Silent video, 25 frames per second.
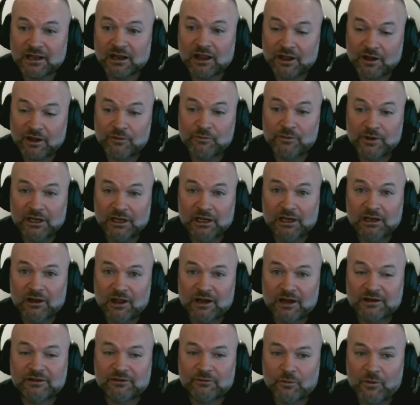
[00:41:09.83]
Like I really
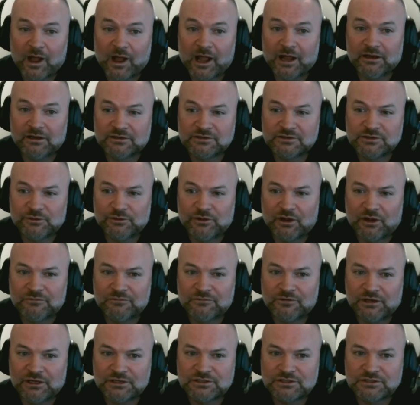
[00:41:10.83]
like the way Natuno
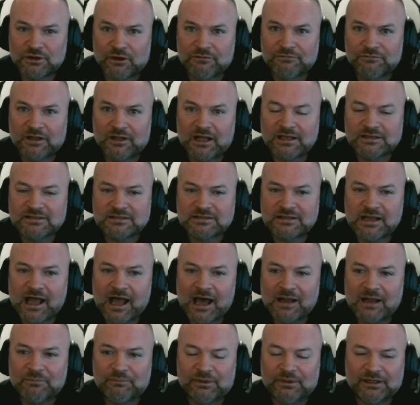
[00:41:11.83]
finished off last
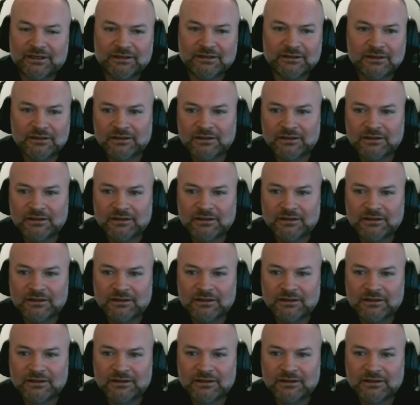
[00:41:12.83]
start, but